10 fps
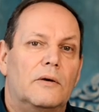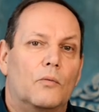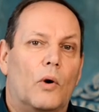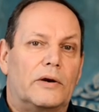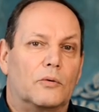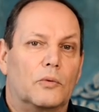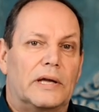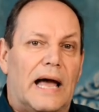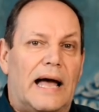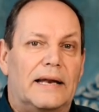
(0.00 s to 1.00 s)
why don't
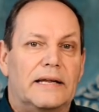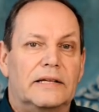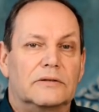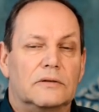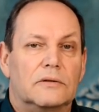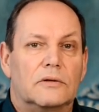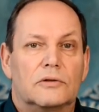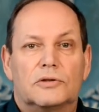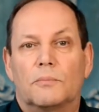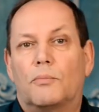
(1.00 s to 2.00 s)
we add in
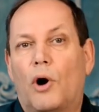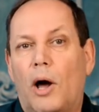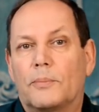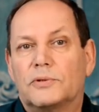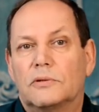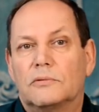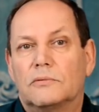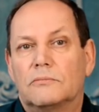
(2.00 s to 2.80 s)
some props?